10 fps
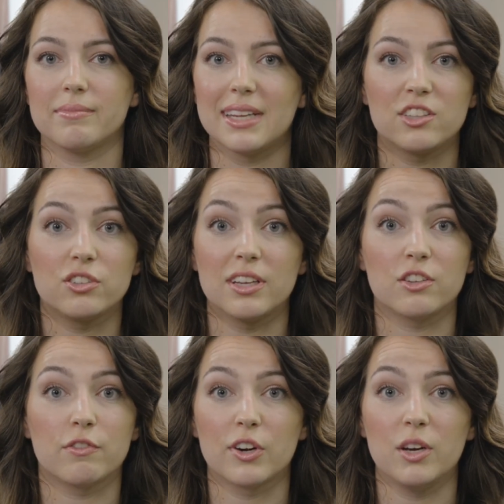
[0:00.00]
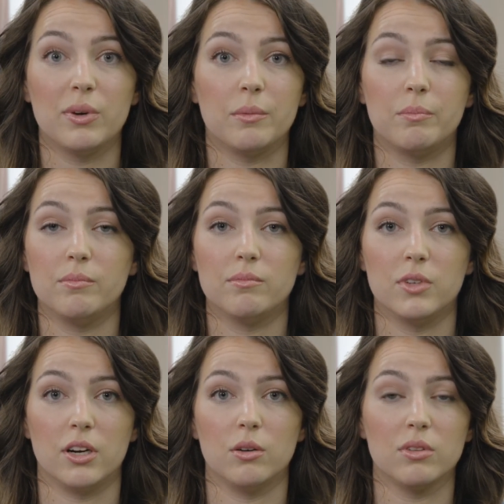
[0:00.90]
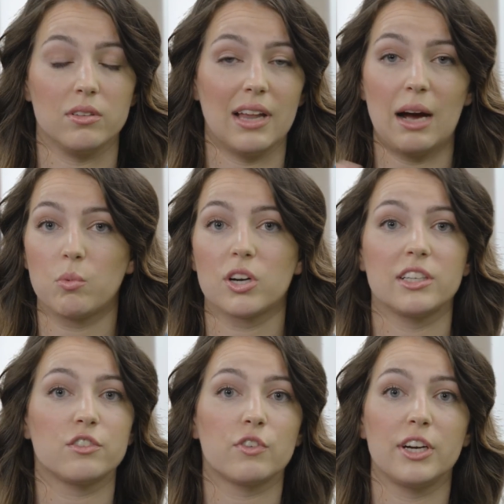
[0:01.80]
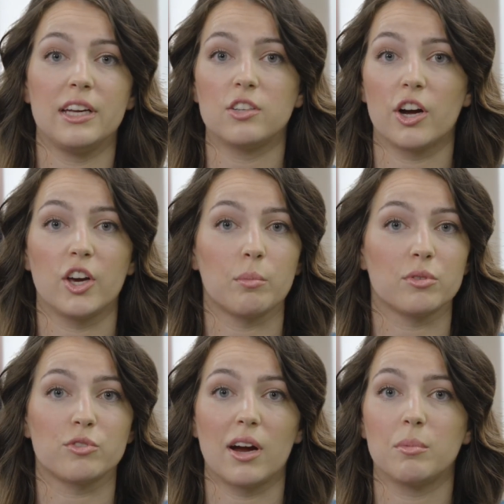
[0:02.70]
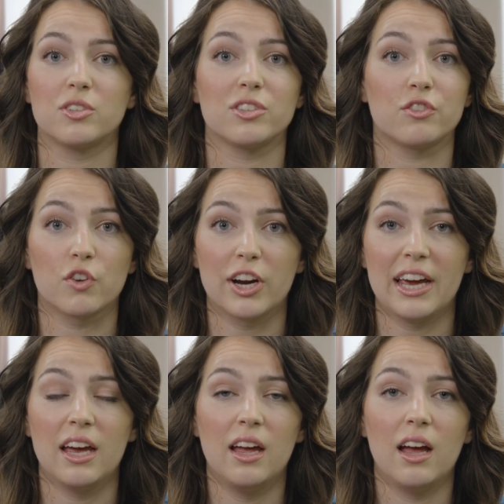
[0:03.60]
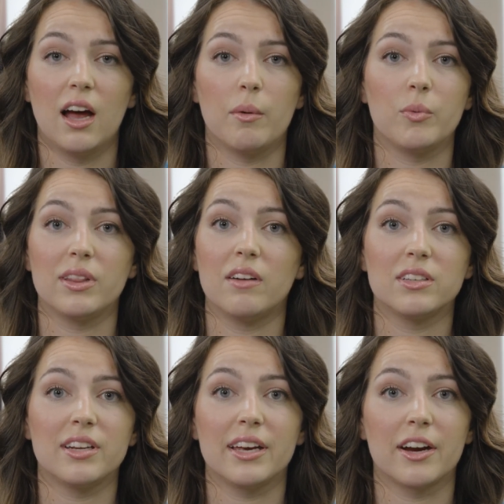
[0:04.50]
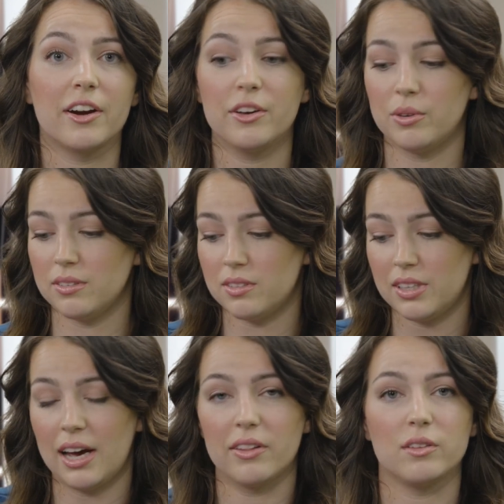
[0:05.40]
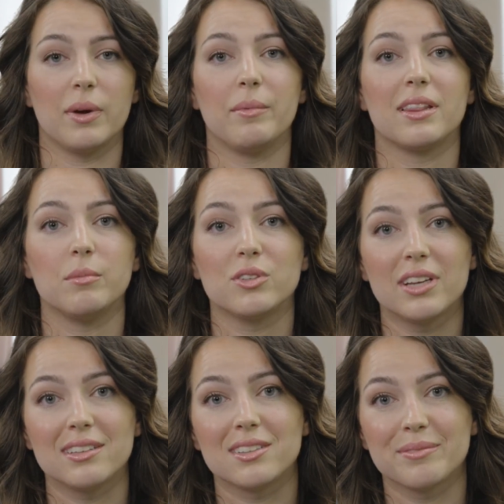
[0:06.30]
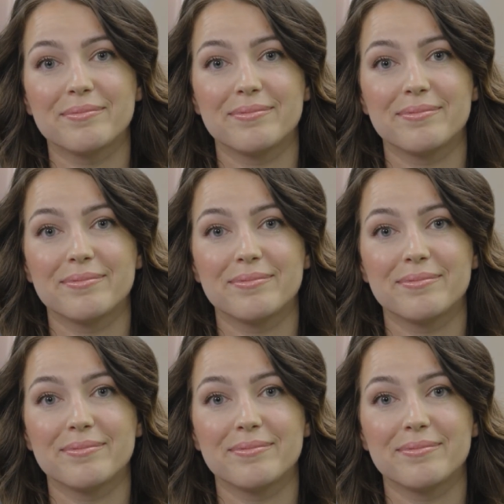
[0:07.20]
It's free. The lab work is free. Talking to our prescribers is free. And we'd love to take care of you and see how these might make the most sense.